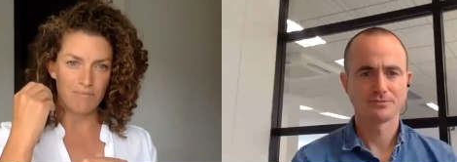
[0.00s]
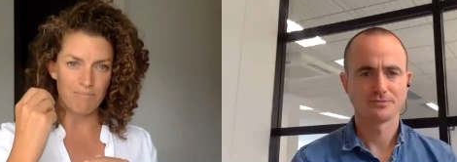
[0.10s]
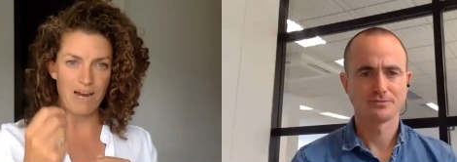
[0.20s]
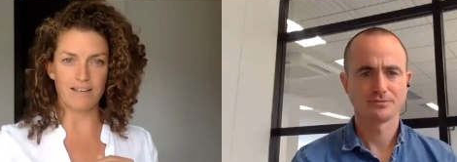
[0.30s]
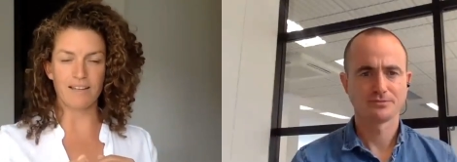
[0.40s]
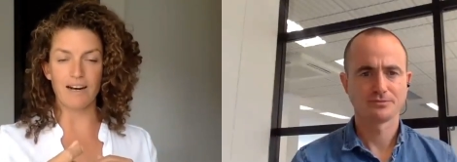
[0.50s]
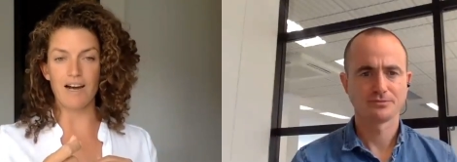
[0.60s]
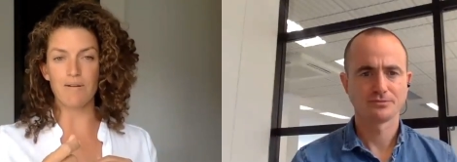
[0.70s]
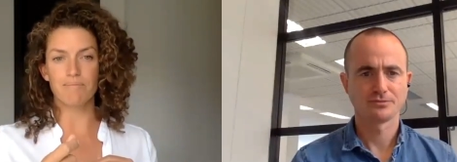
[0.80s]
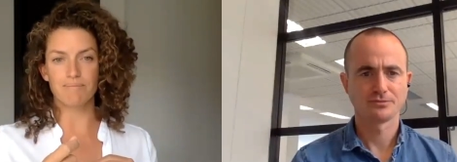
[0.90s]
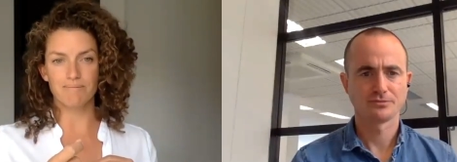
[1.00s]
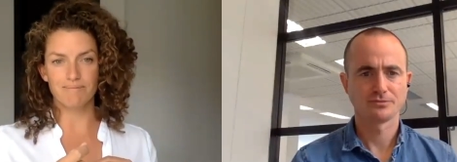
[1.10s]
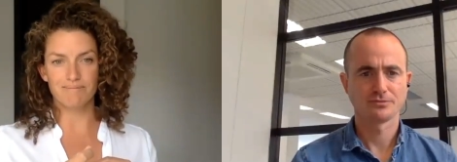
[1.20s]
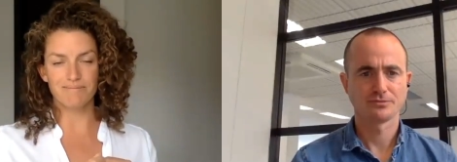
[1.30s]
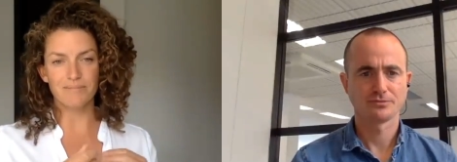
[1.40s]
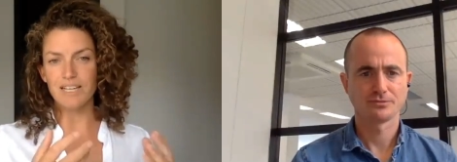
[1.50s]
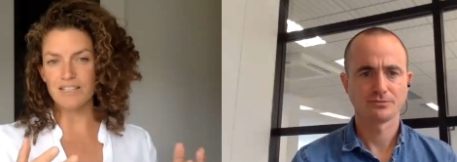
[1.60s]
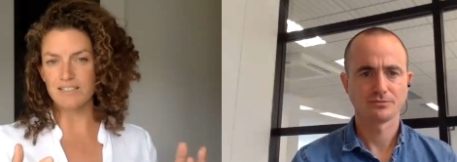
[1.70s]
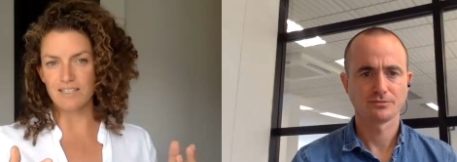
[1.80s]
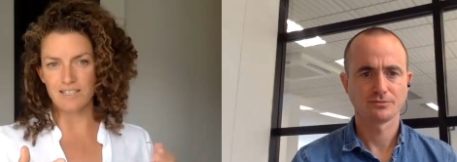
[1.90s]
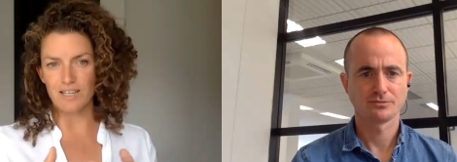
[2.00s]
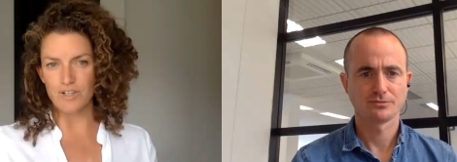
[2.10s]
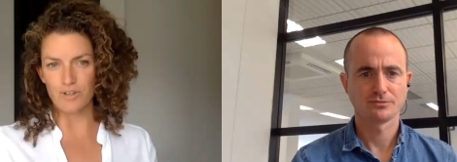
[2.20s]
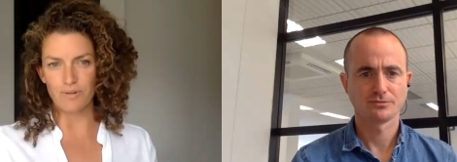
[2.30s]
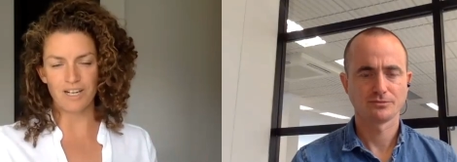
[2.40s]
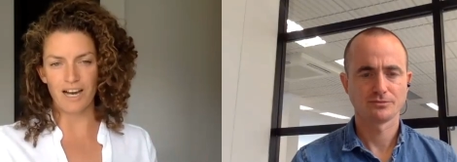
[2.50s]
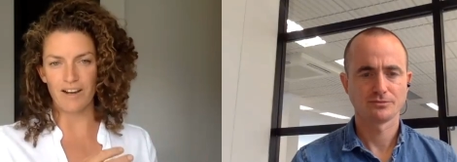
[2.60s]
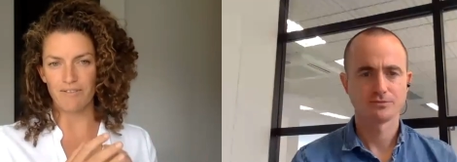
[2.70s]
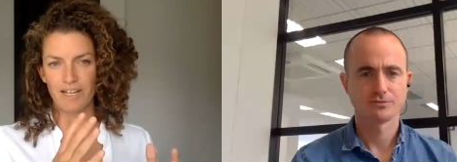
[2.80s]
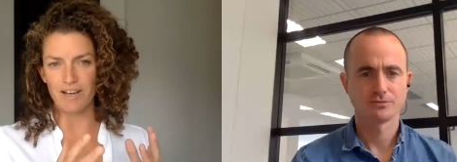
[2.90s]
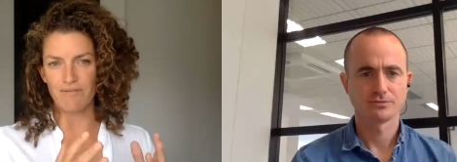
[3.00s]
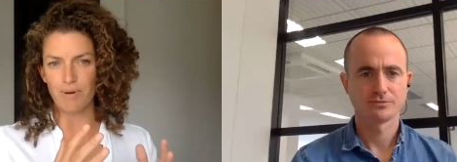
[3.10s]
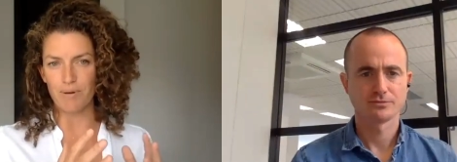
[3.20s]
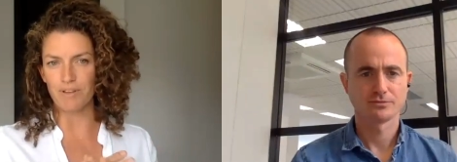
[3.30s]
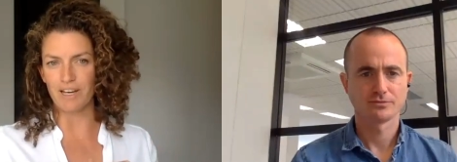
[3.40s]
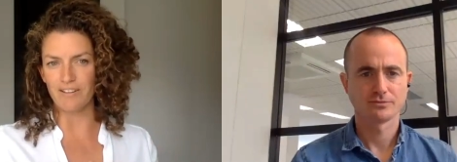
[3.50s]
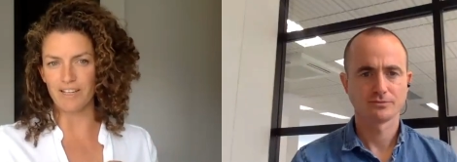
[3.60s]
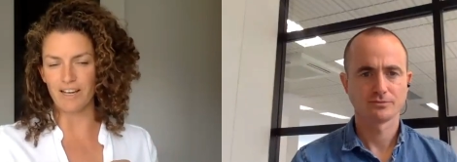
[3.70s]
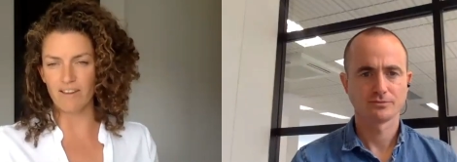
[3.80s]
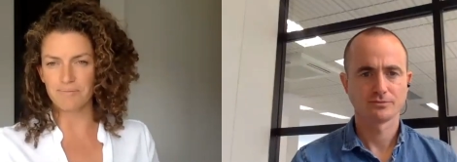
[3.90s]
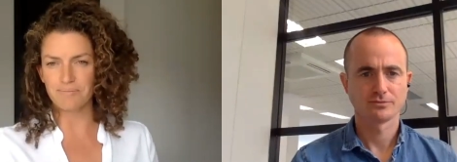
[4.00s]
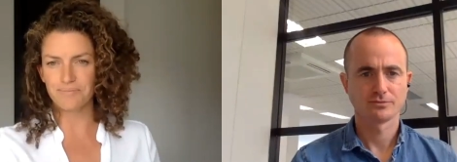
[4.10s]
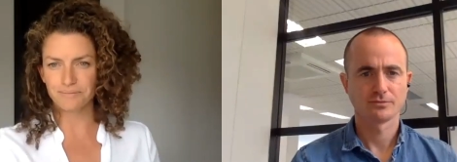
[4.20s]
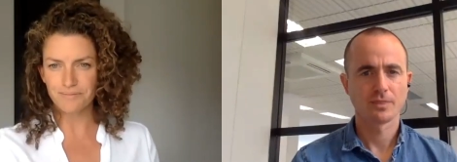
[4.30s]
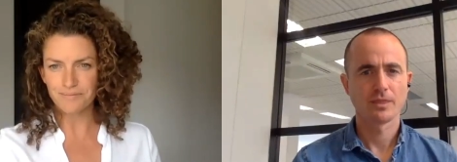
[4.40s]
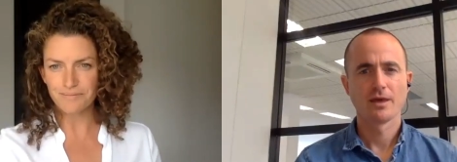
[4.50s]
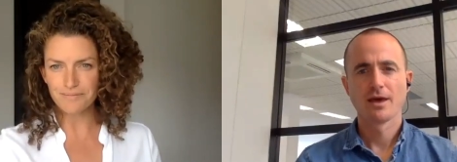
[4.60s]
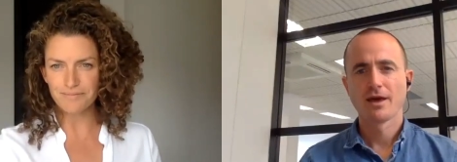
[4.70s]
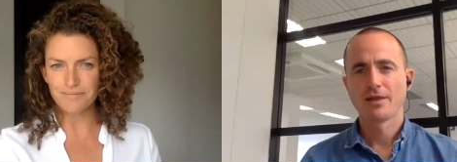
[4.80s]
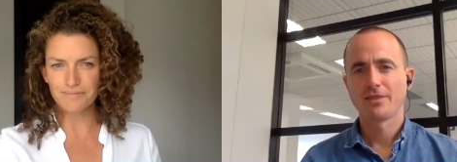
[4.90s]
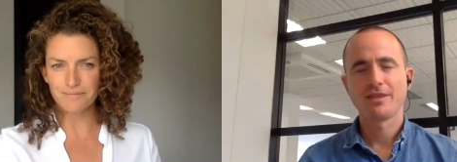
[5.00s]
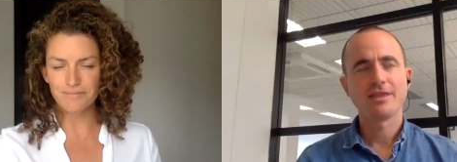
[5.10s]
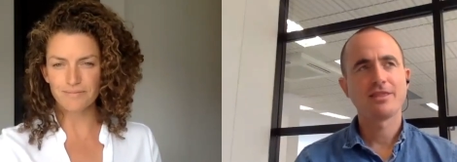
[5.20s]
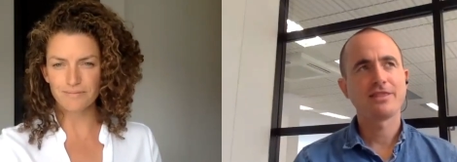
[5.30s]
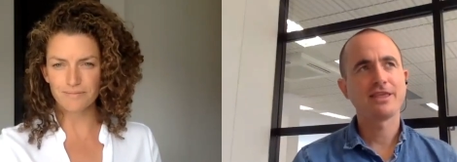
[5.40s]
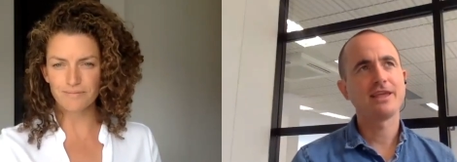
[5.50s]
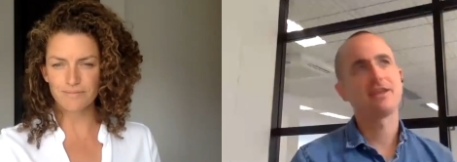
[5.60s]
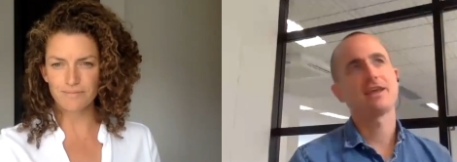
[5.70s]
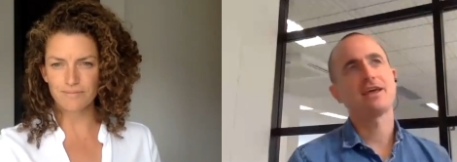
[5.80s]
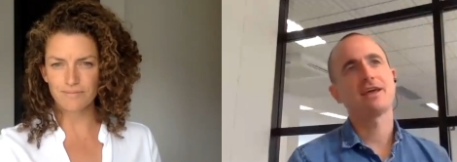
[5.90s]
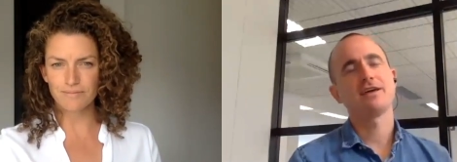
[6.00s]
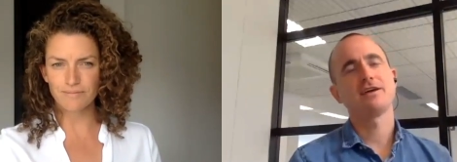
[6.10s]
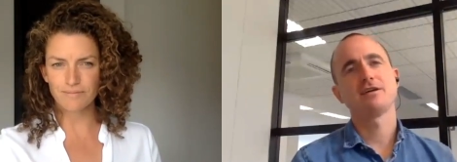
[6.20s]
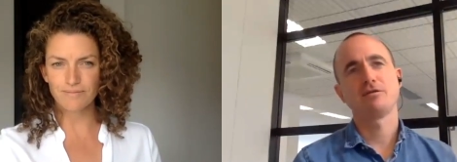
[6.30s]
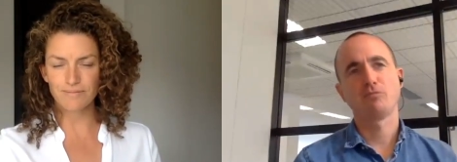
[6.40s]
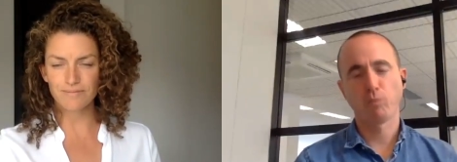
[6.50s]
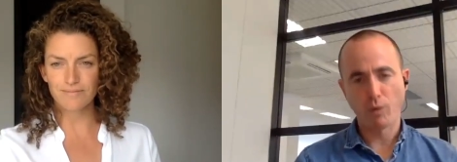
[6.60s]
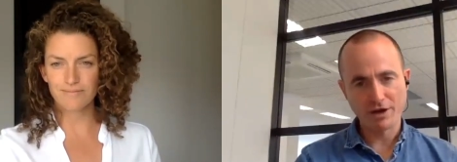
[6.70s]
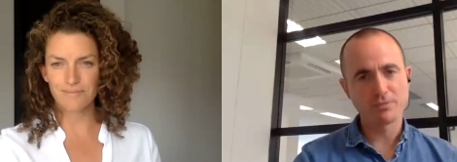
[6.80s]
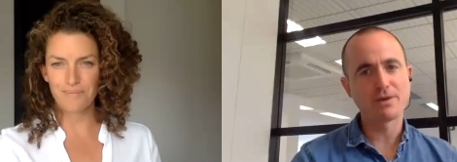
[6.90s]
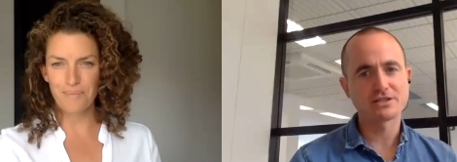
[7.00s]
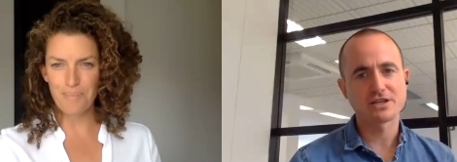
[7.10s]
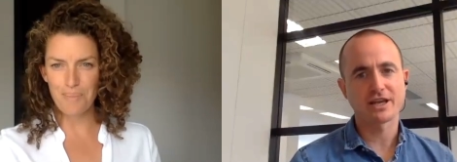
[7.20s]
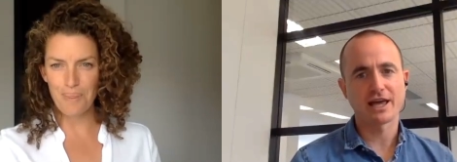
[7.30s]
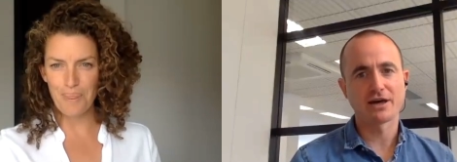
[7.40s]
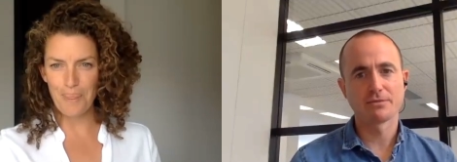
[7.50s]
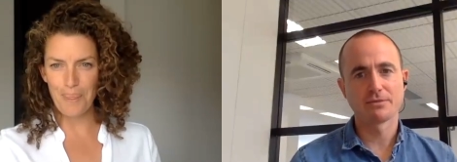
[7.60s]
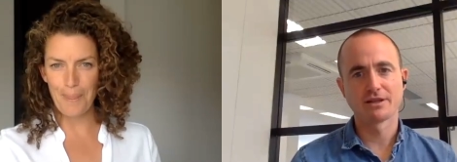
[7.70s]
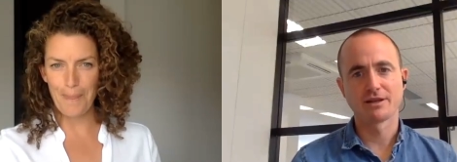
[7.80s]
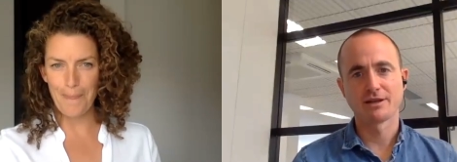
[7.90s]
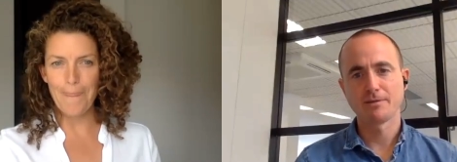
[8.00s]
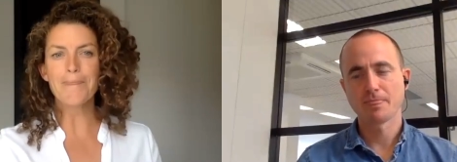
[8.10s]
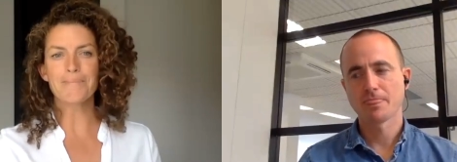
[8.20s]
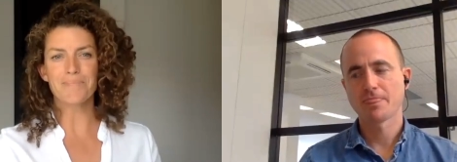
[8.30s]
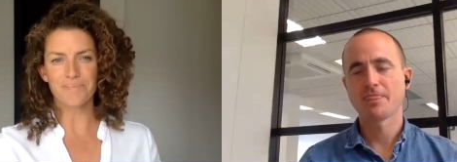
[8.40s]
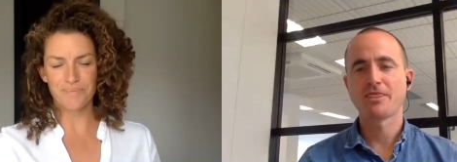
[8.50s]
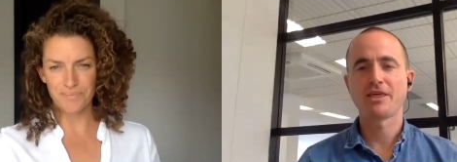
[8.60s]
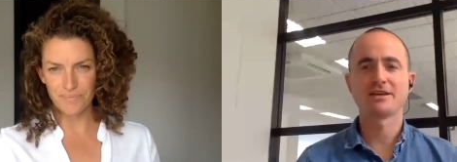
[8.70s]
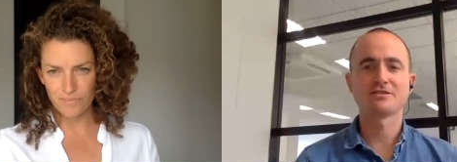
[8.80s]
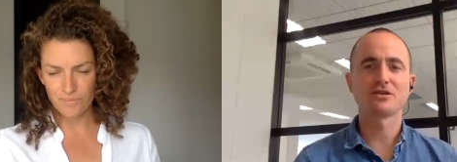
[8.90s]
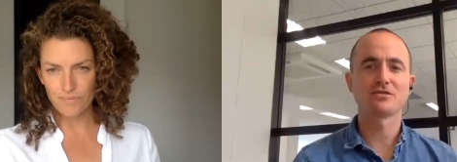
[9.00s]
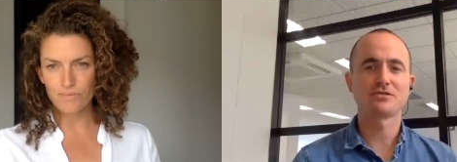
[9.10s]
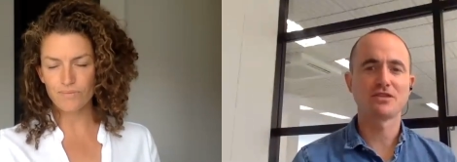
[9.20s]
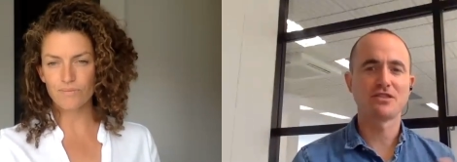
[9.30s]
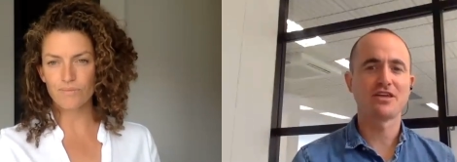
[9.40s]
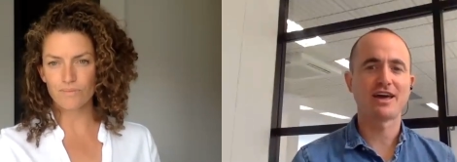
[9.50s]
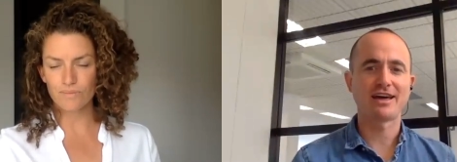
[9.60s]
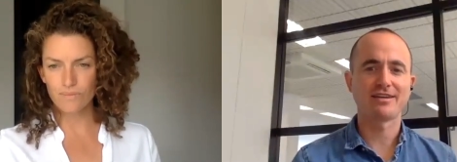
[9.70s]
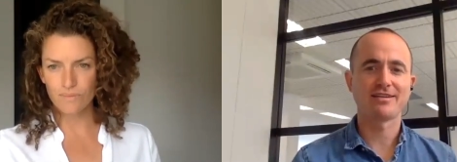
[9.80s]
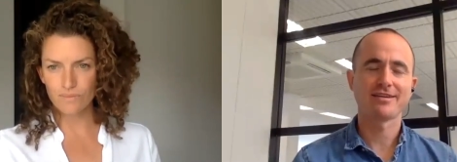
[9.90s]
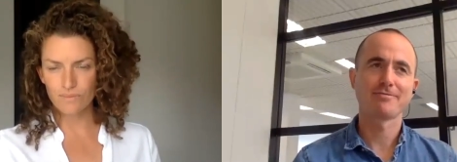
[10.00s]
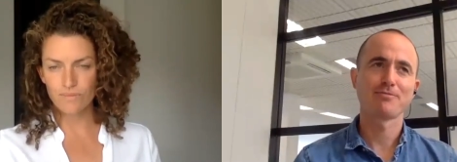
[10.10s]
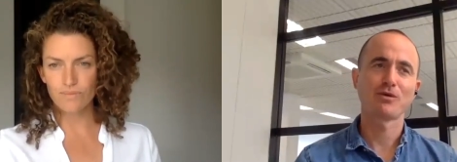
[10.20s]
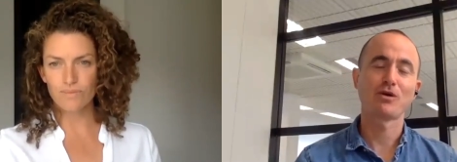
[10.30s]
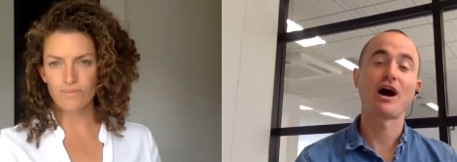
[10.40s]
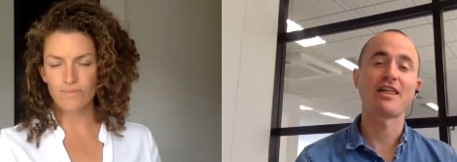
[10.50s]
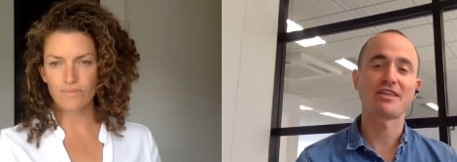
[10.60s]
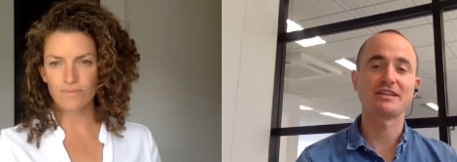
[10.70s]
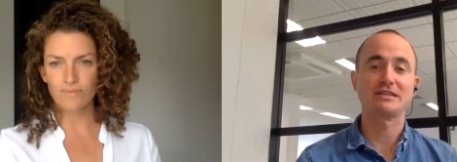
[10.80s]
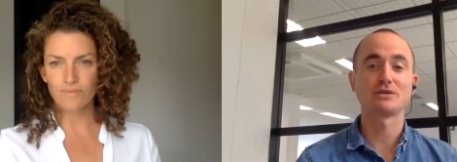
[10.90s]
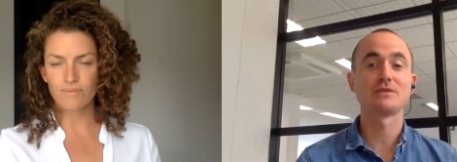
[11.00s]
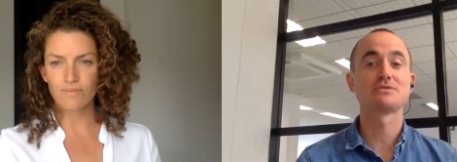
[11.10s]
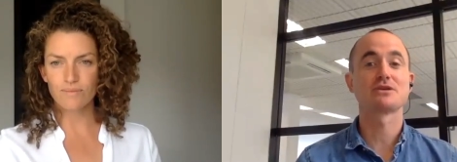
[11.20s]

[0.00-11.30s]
Speaker 1: back that up is essential. You can't really have one without the other.
Speaker 2: There, when you mention accountability, there's often that well, I think sometimes an